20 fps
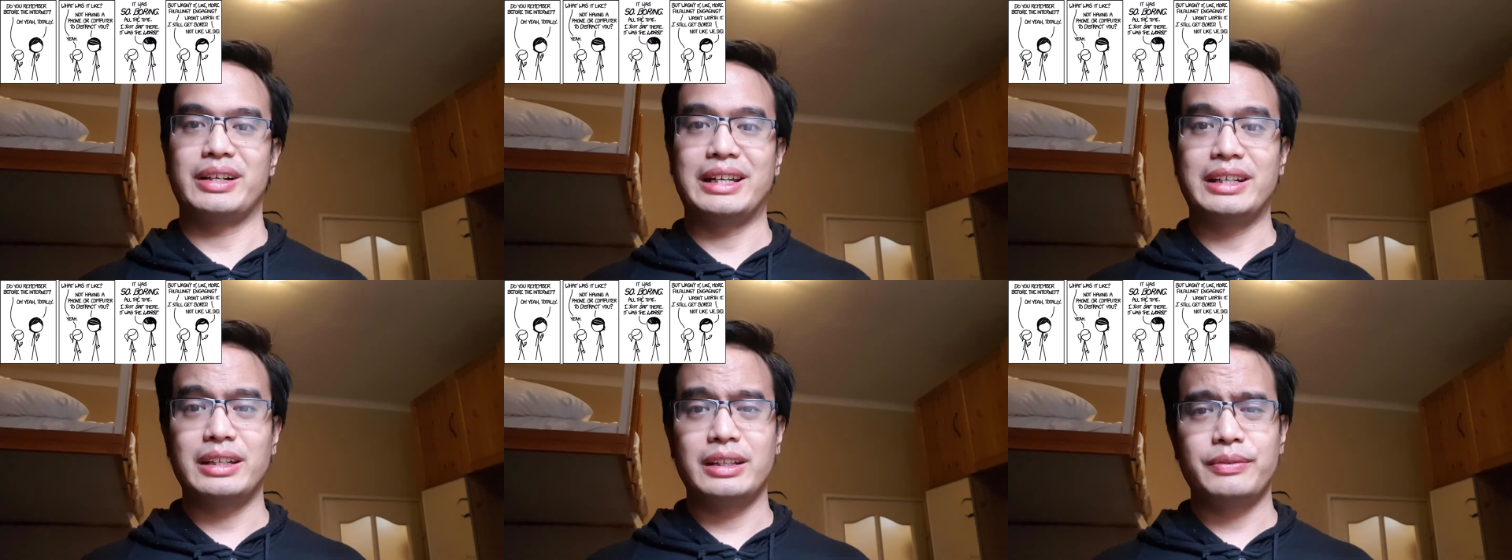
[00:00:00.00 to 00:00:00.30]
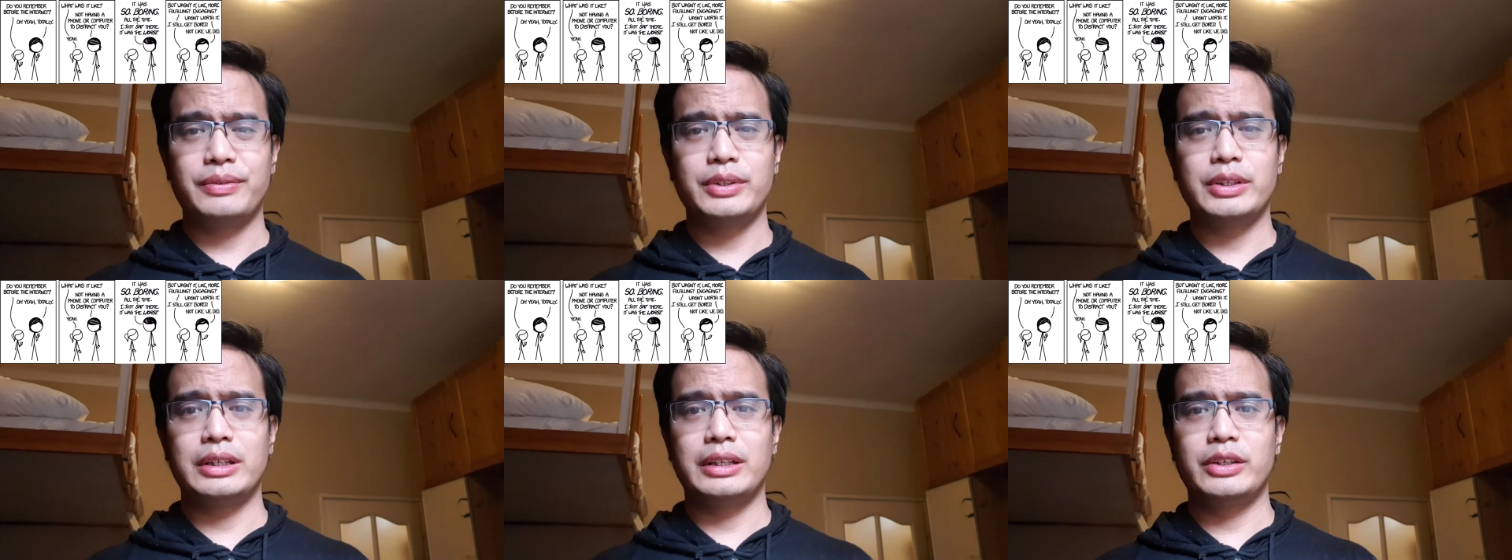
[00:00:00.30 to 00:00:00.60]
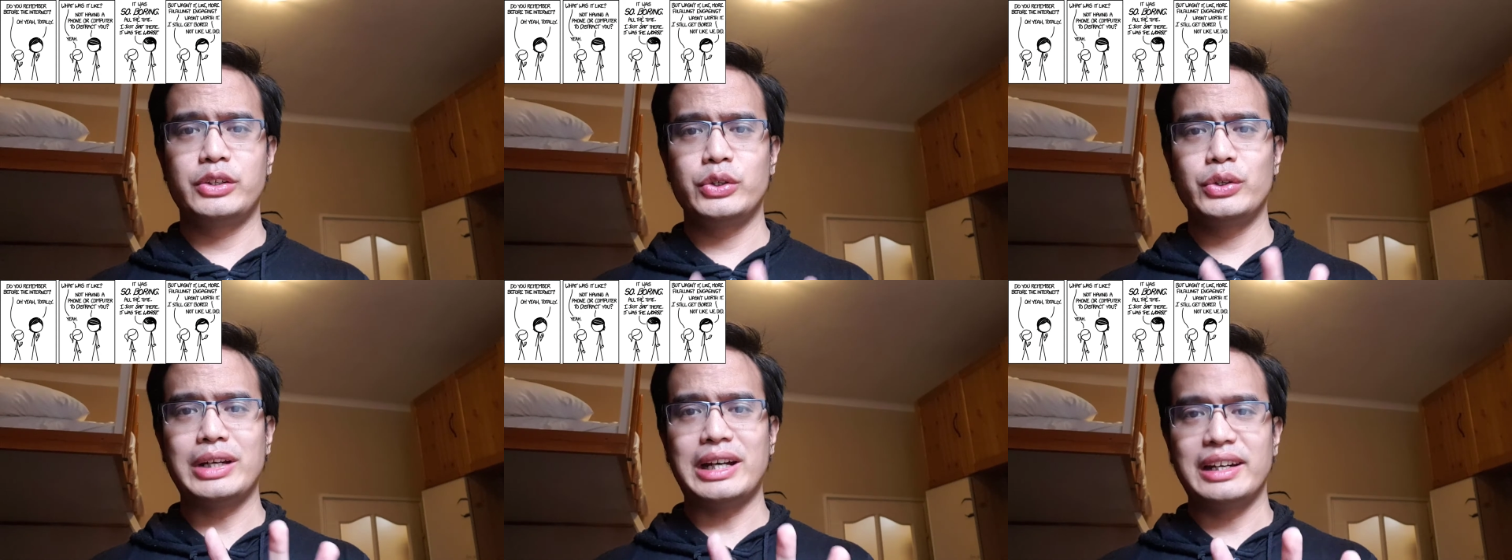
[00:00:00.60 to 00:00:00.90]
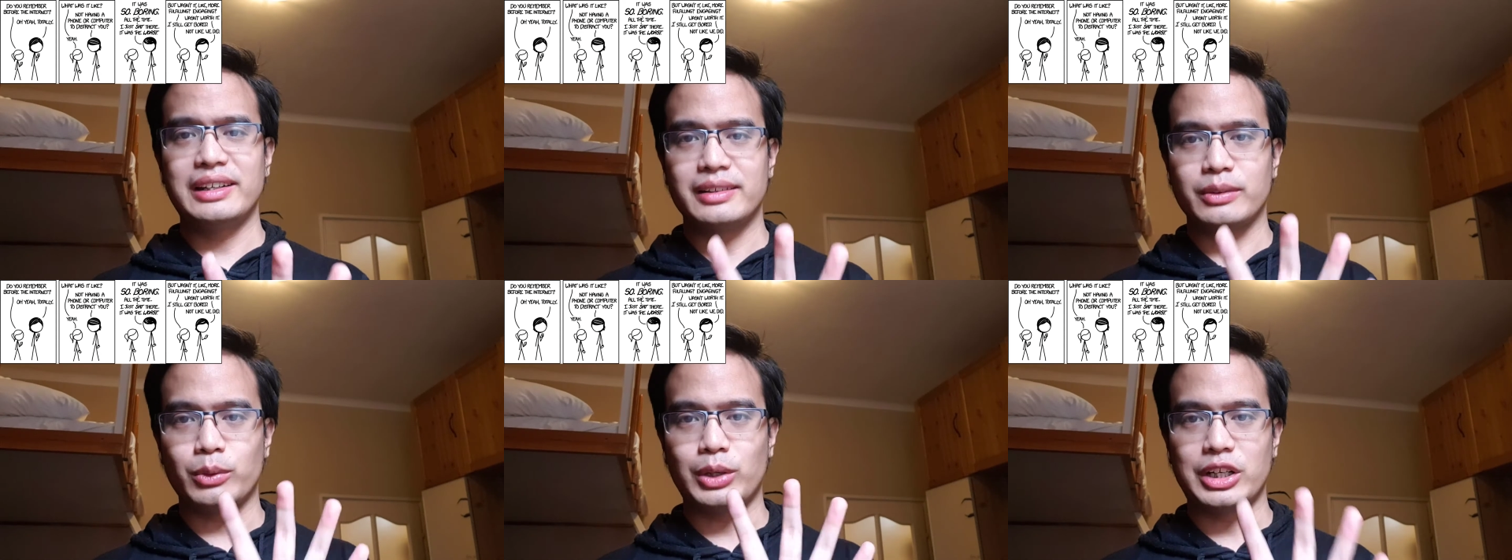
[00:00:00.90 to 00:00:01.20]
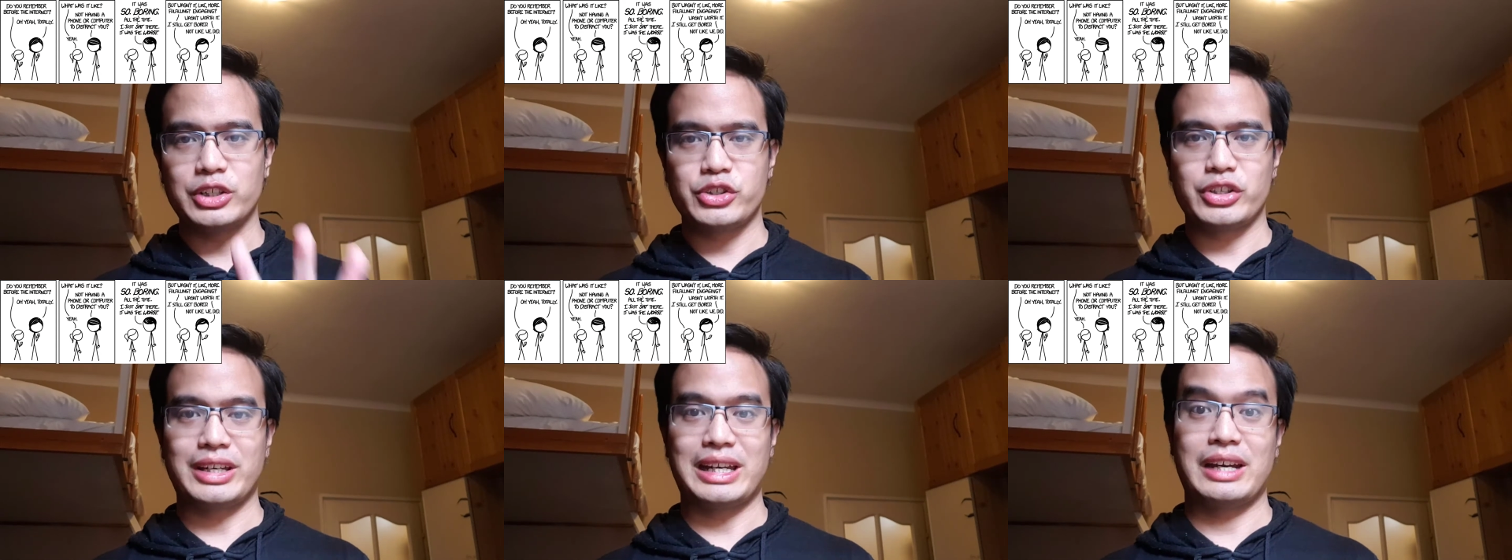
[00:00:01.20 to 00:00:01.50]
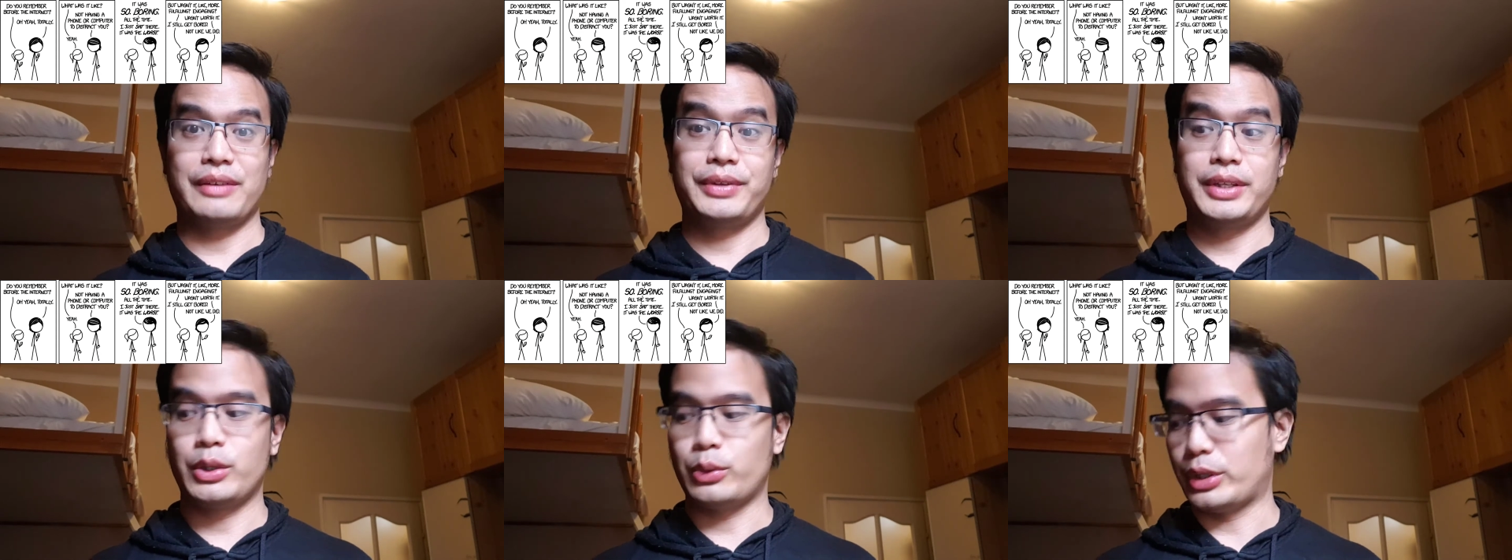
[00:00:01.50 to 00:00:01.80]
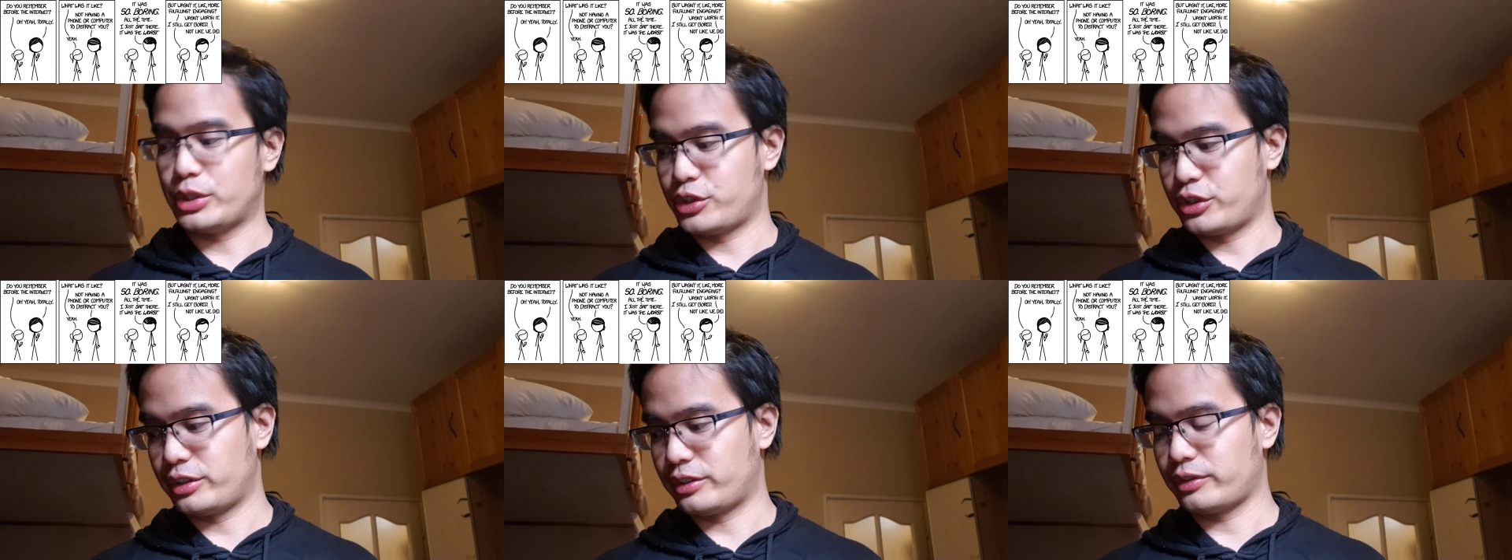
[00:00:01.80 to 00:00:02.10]
And if you guys watching have any
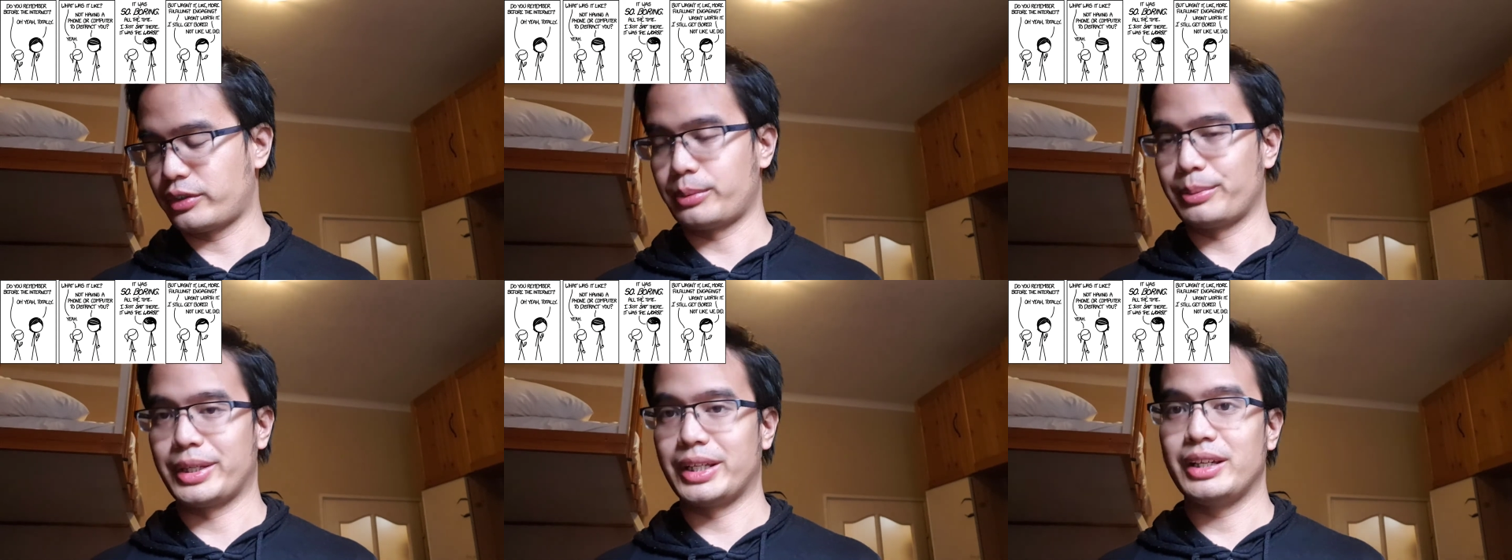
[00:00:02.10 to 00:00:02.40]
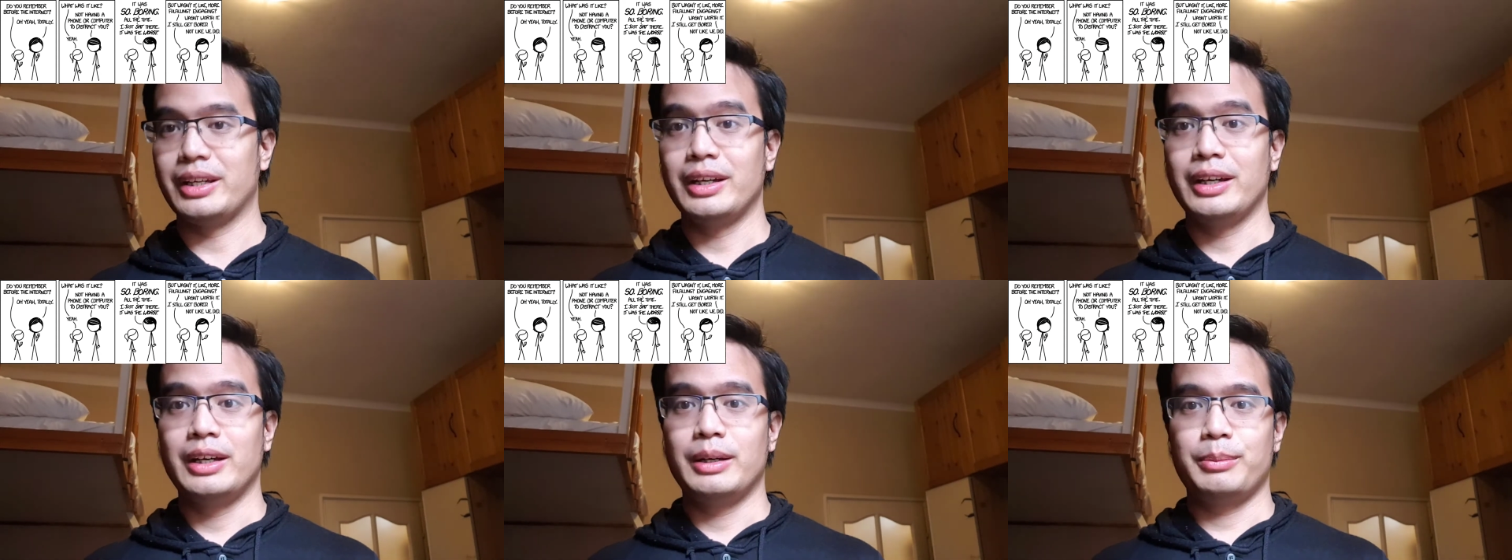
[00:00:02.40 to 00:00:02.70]
questions for me,